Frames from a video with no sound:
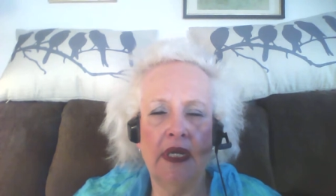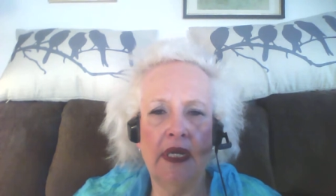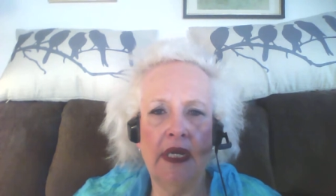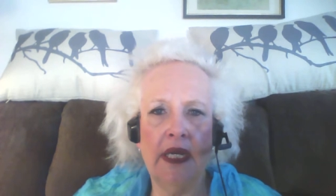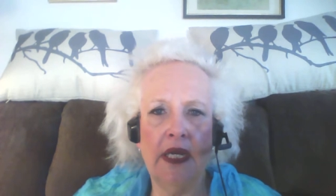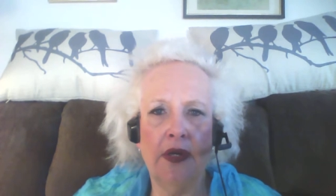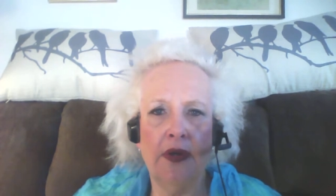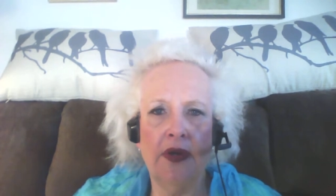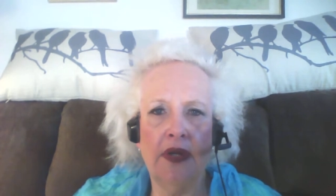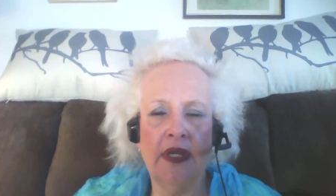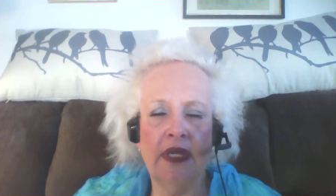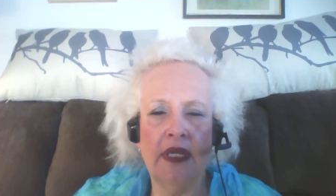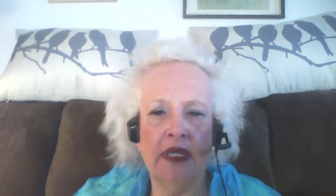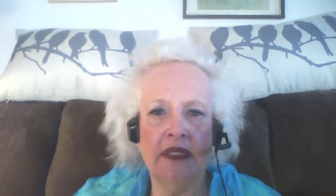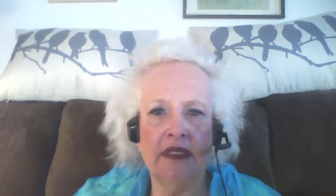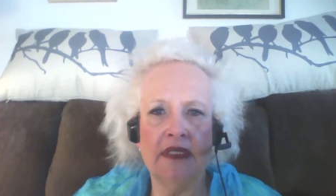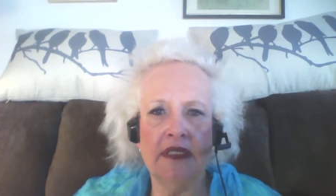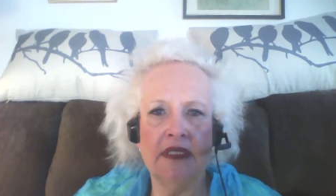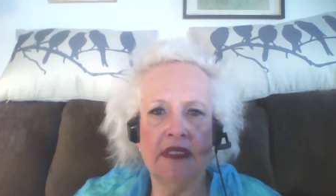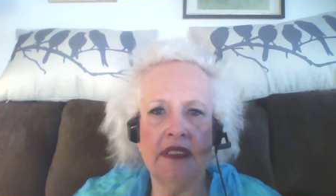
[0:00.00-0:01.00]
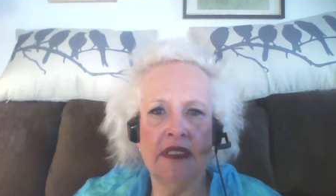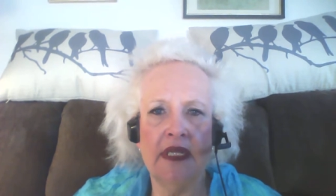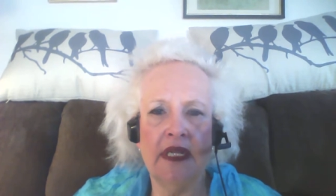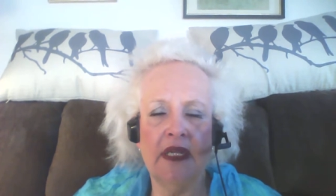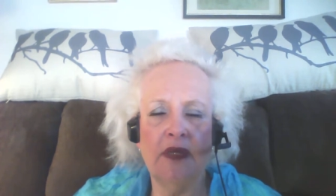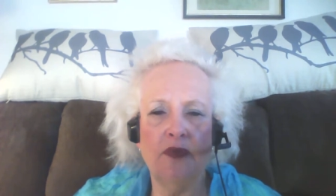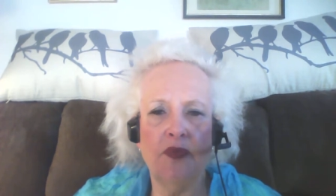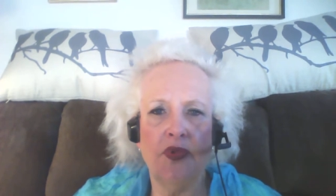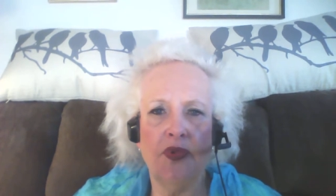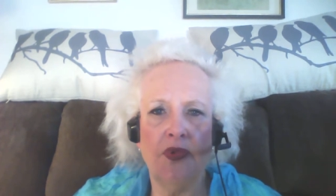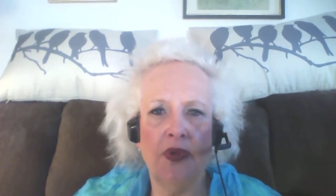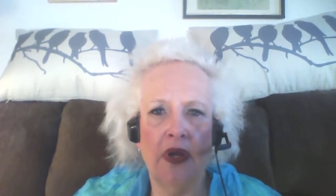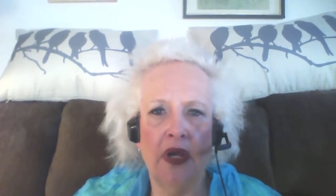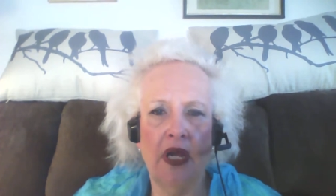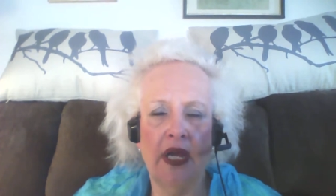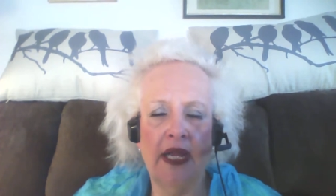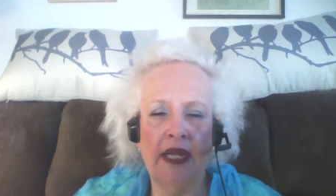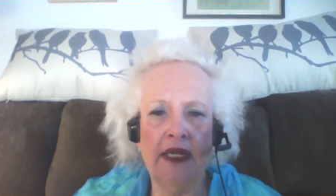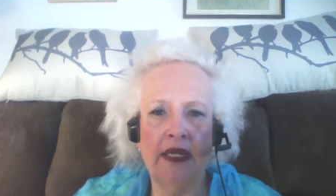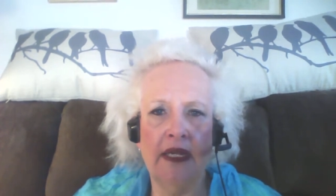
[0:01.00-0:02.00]
arrogance and
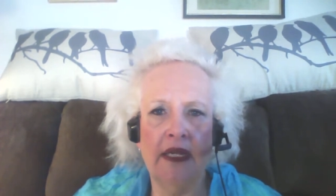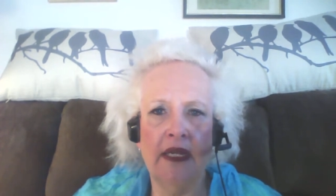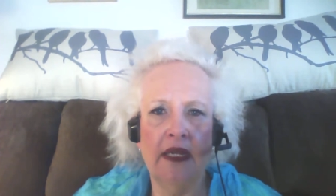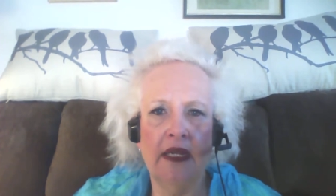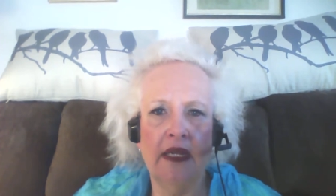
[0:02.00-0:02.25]
pride